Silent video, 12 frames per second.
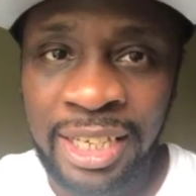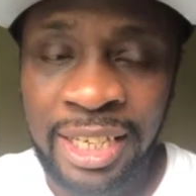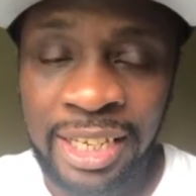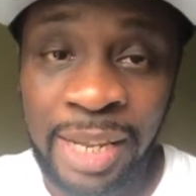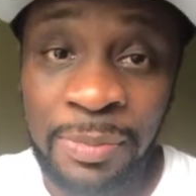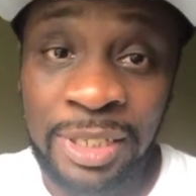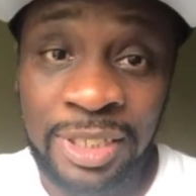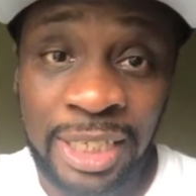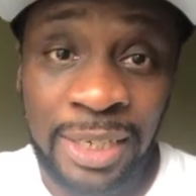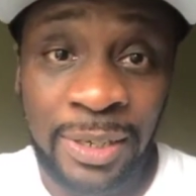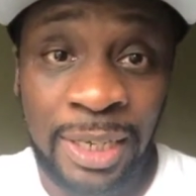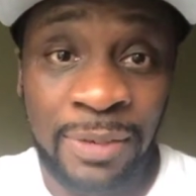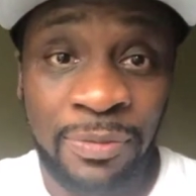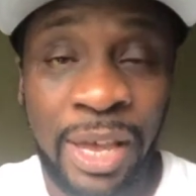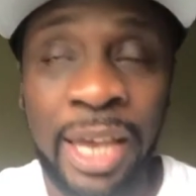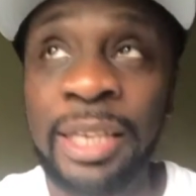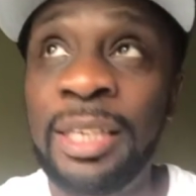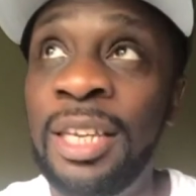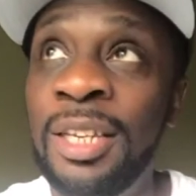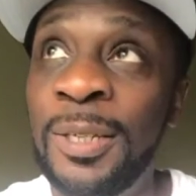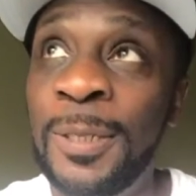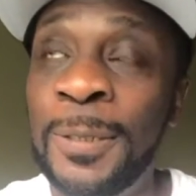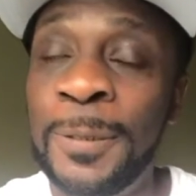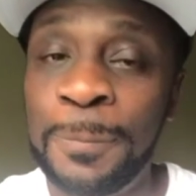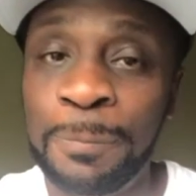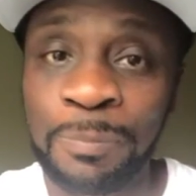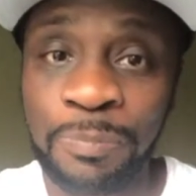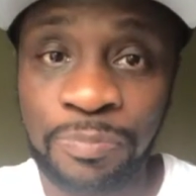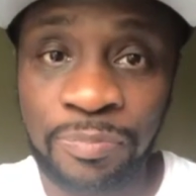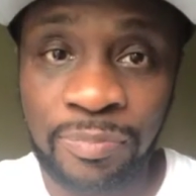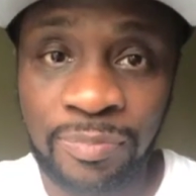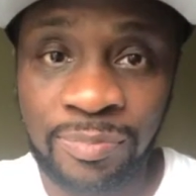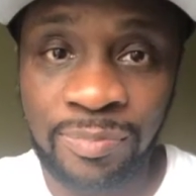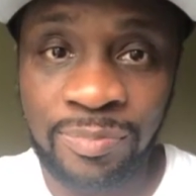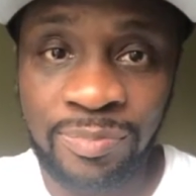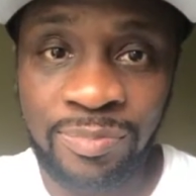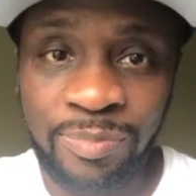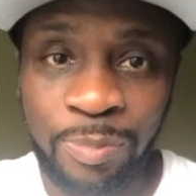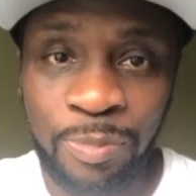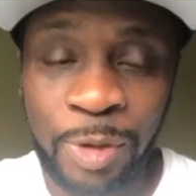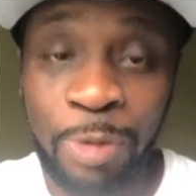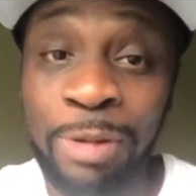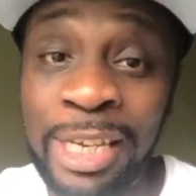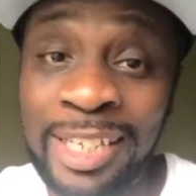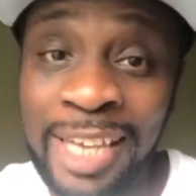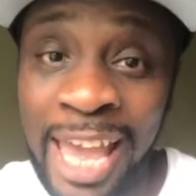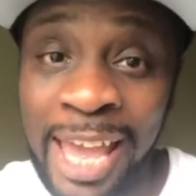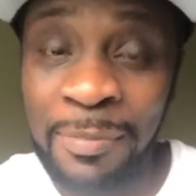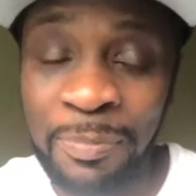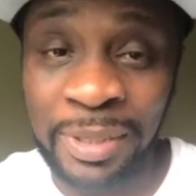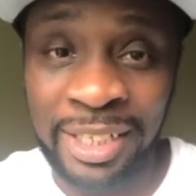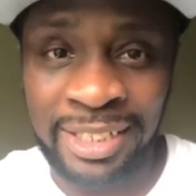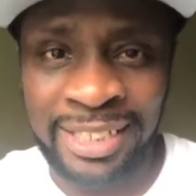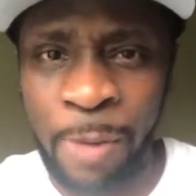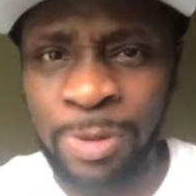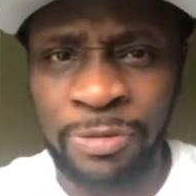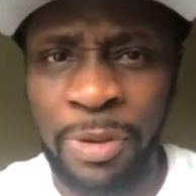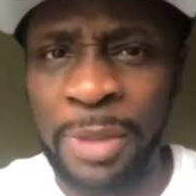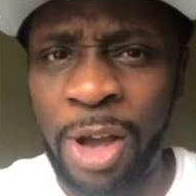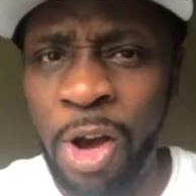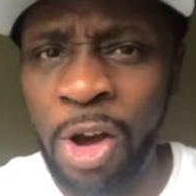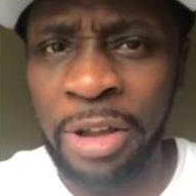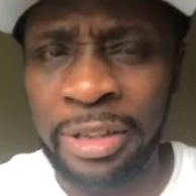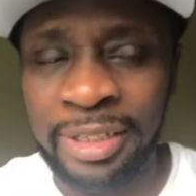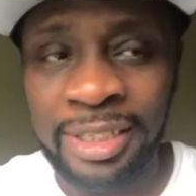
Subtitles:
Let me see if I can recap because that was from the heart.